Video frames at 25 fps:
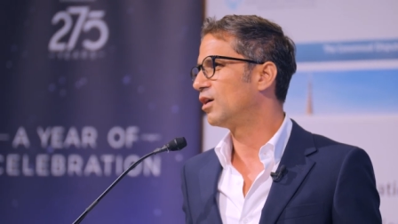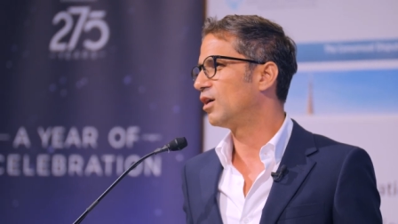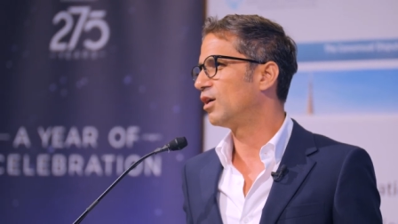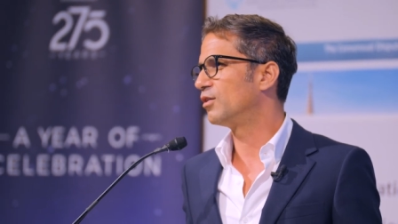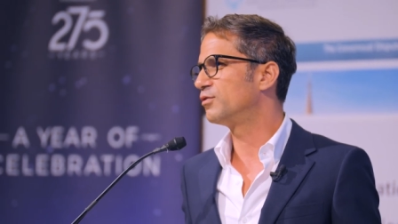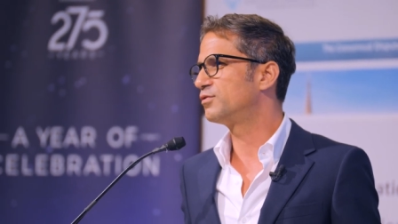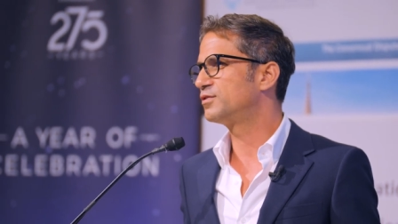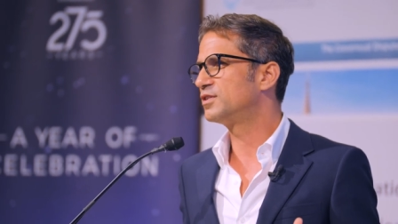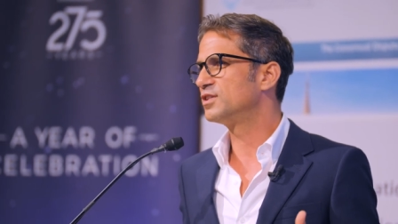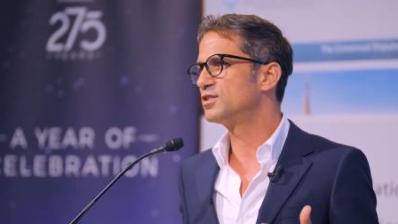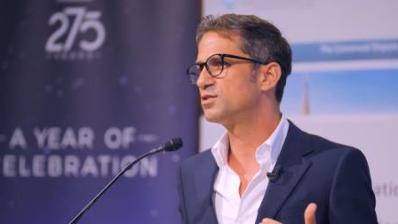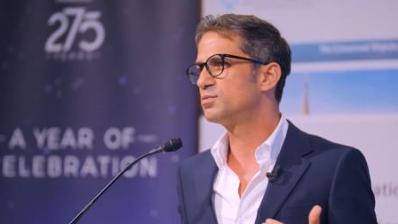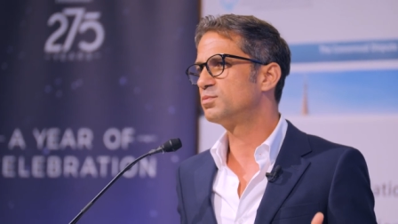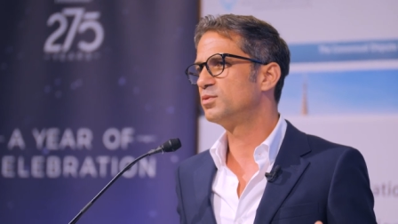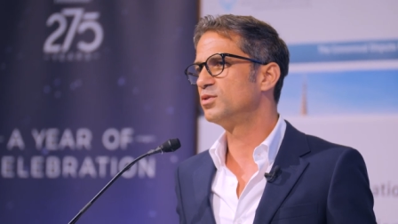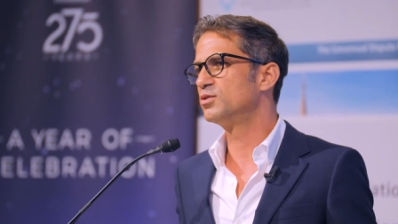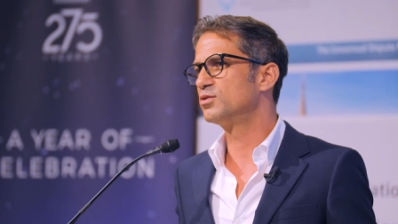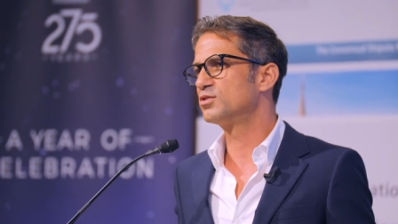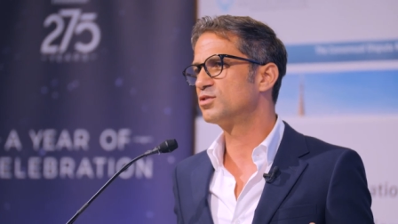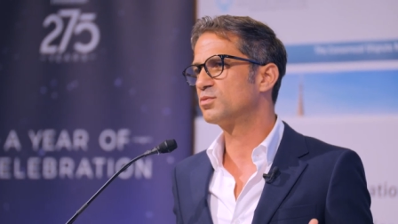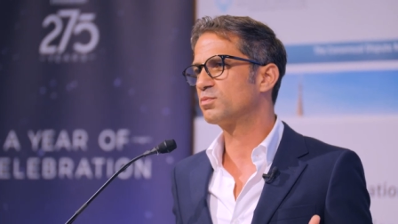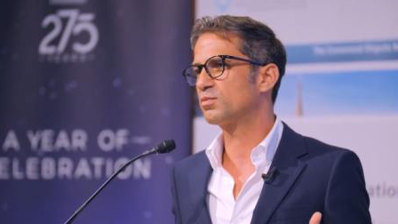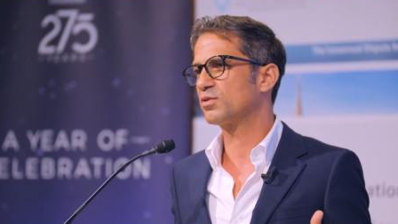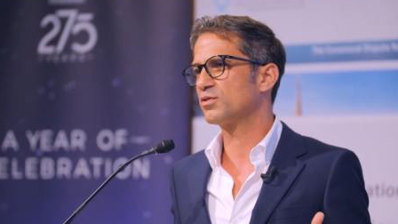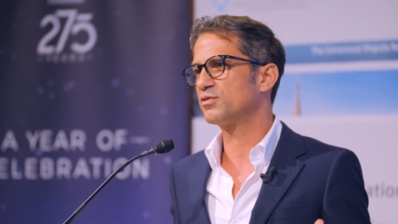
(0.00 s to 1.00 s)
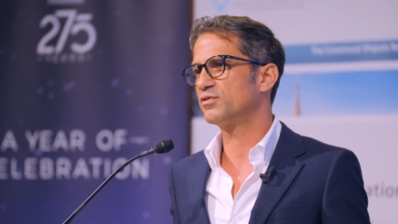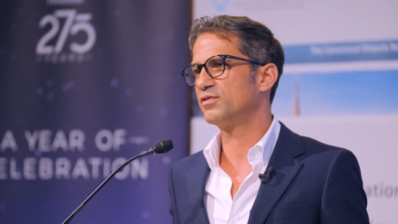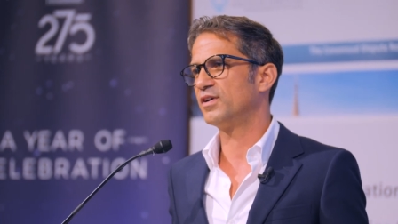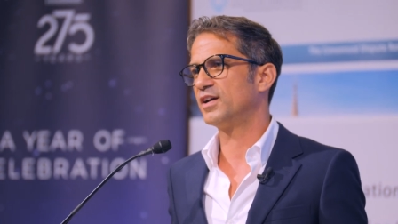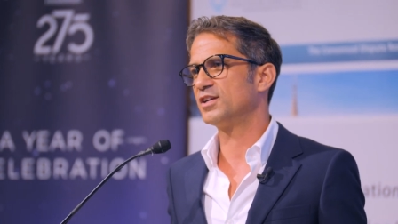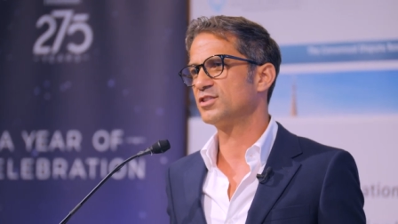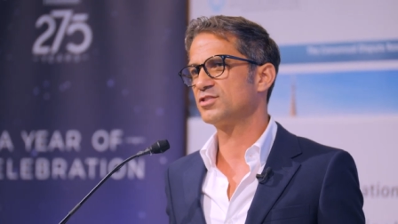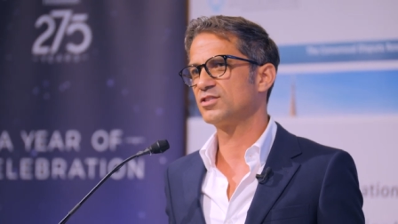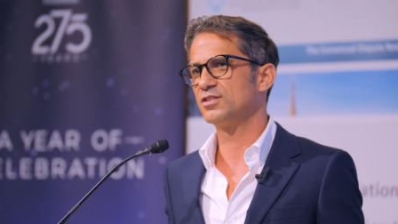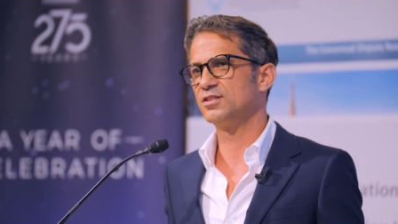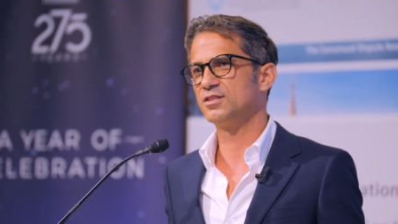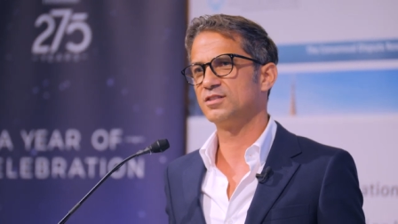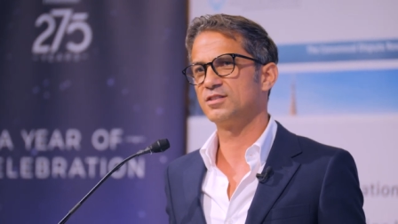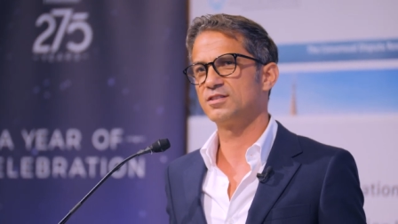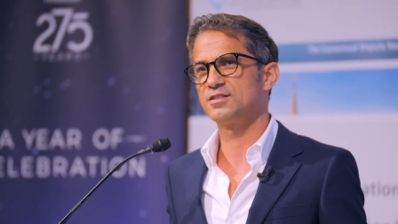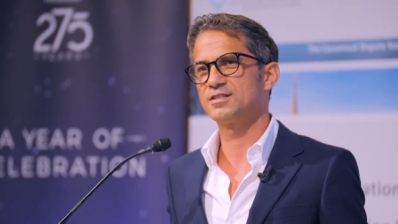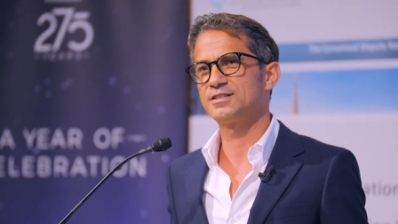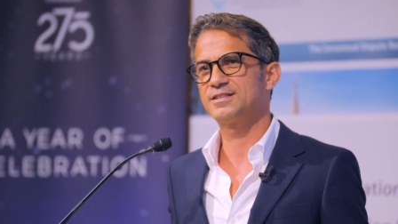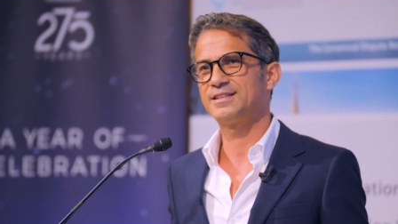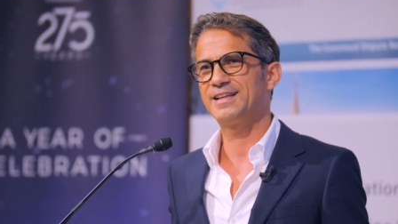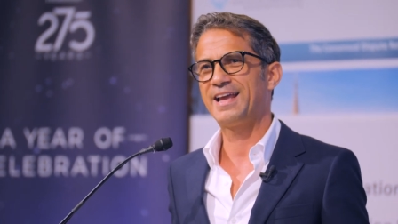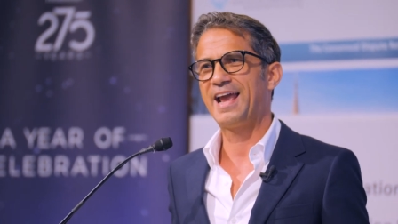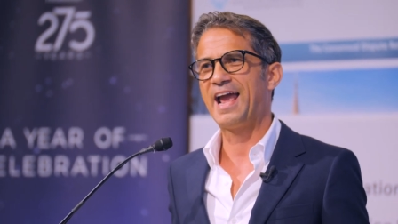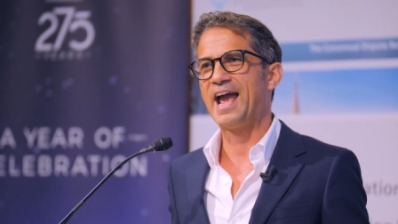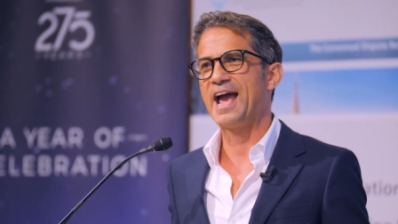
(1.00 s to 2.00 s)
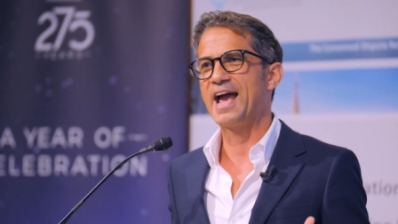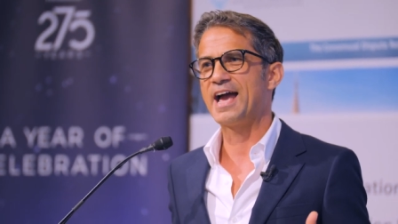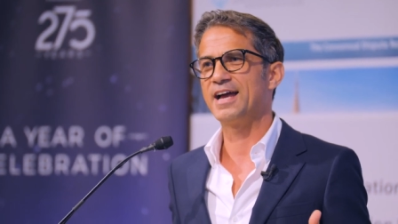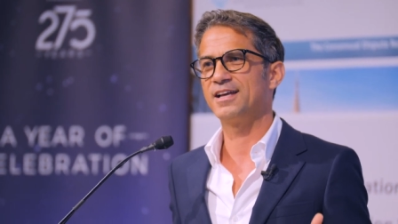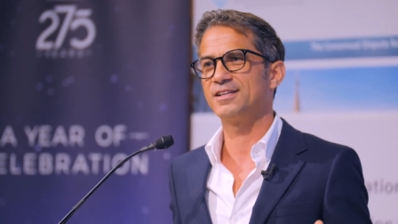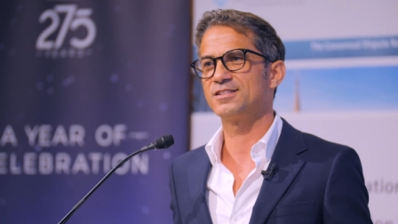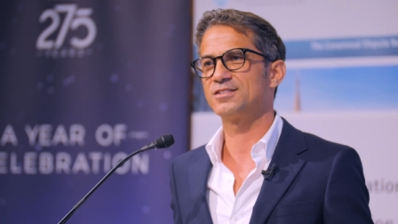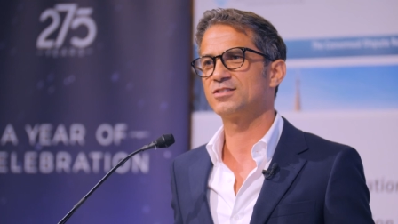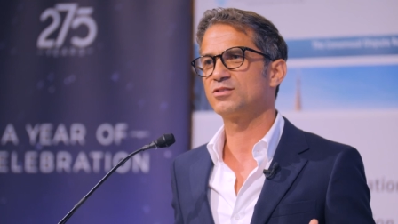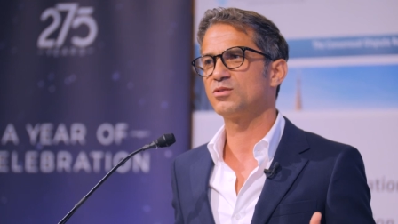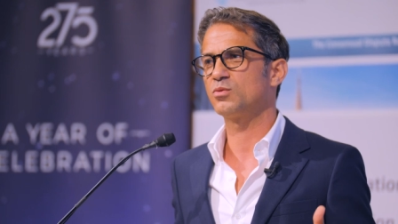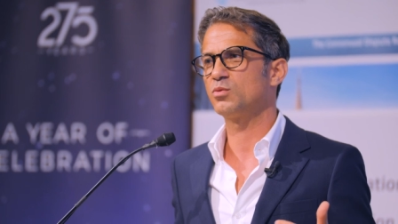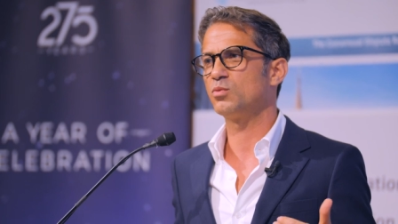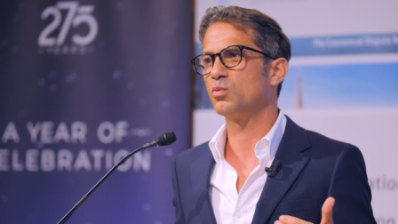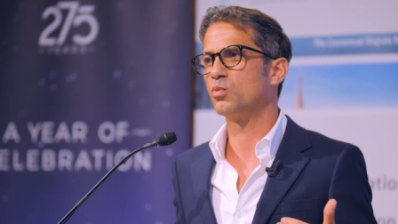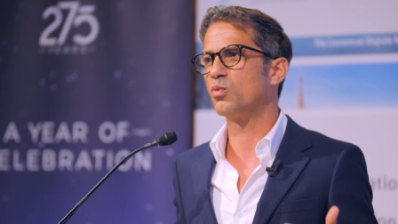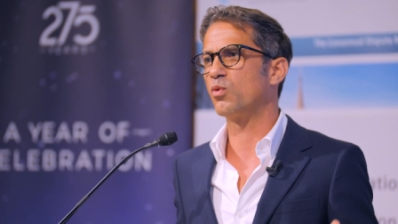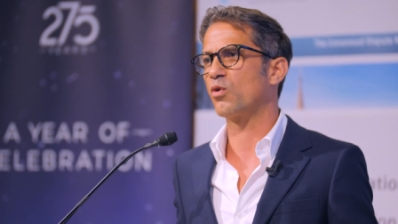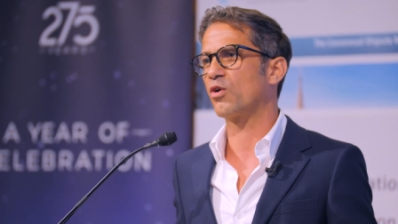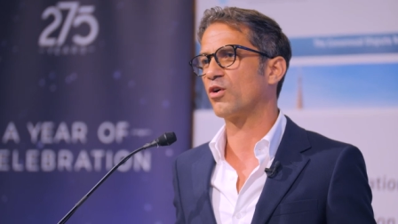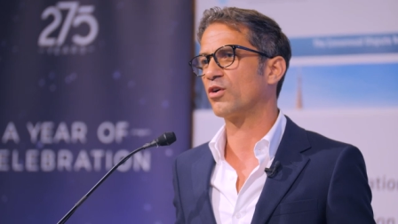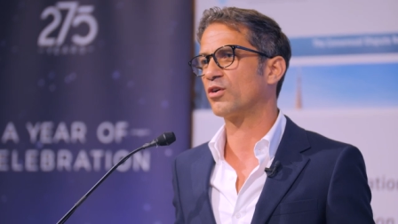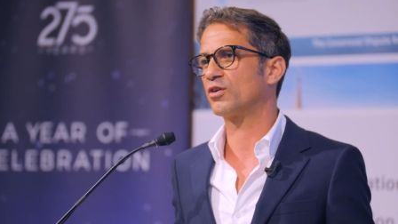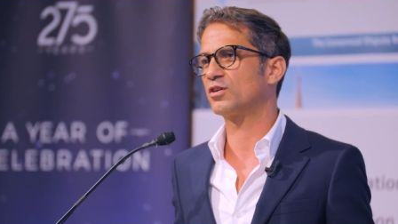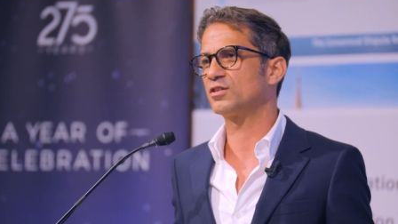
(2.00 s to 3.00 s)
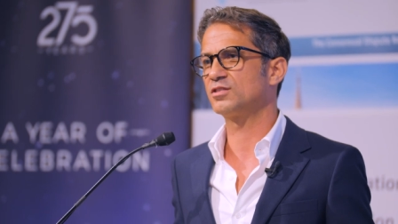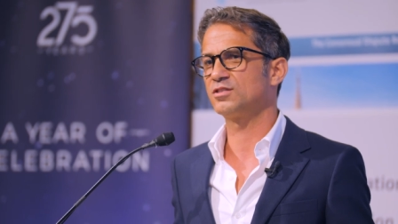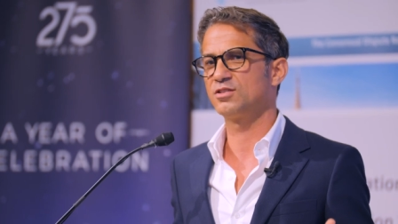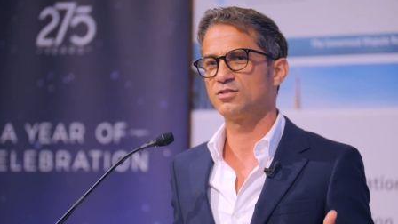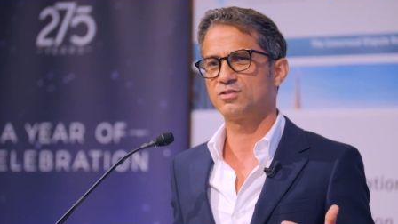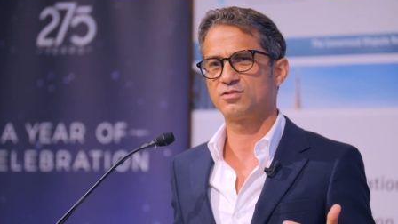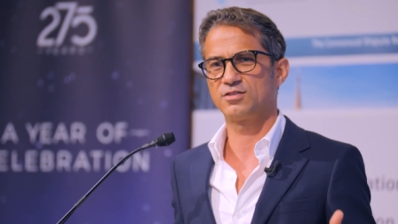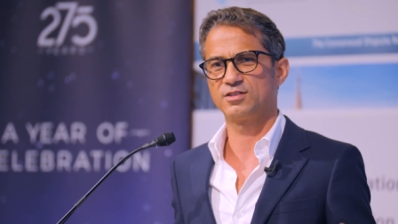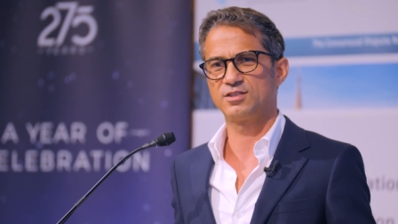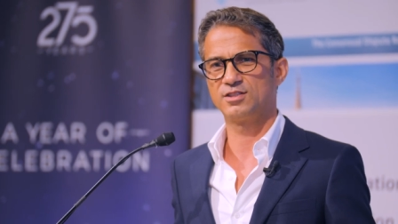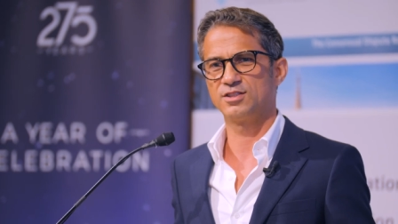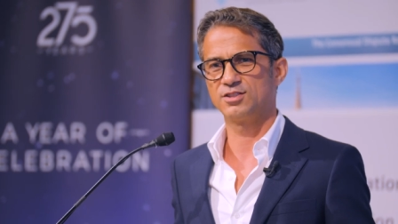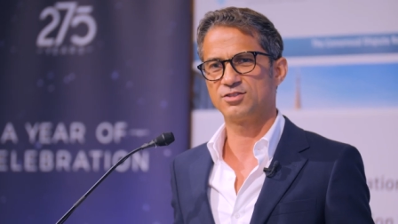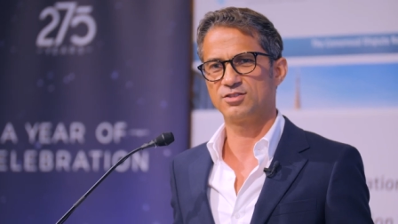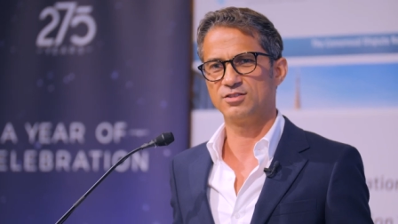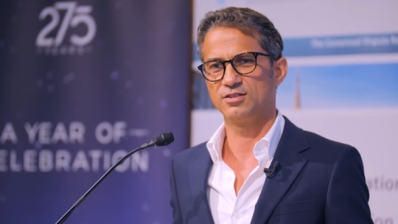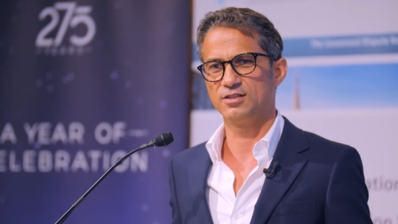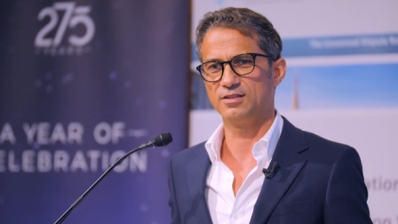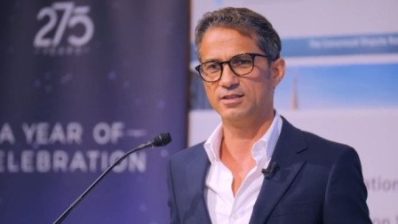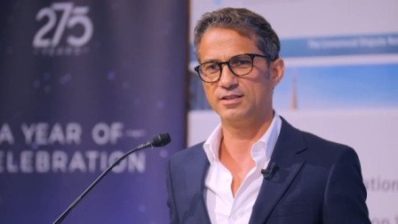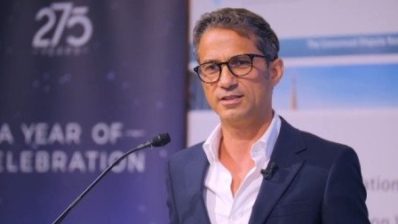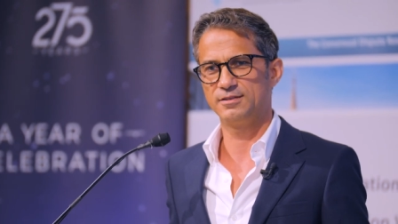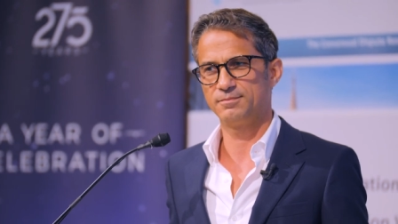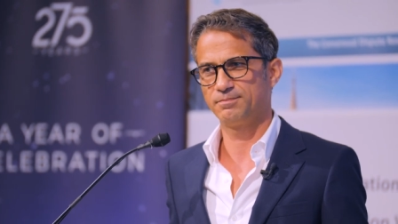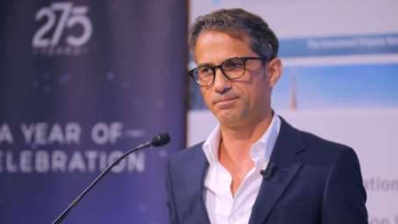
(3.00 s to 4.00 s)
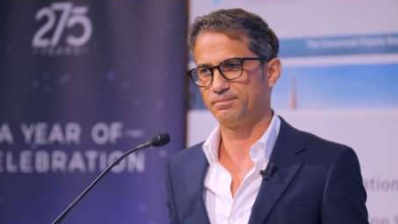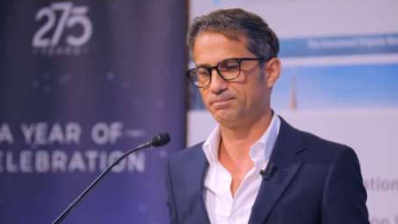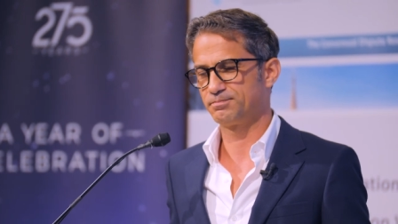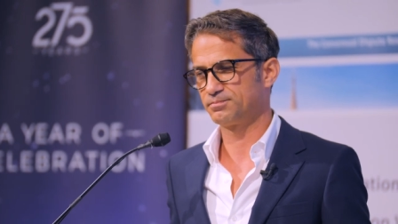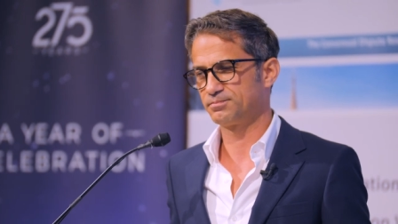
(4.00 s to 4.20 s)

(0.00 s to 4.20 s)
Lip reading: of disputes professionals has worked traditionally.